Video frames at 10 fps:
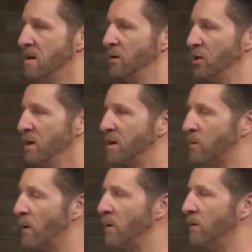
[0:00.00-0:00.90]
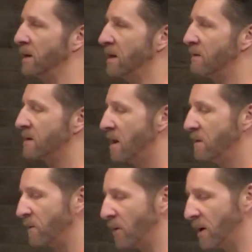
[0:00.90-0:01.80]
Jesus went on to give his
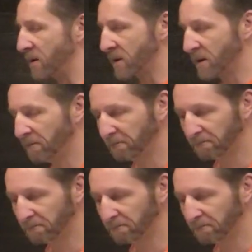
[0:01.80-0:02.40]
life for us.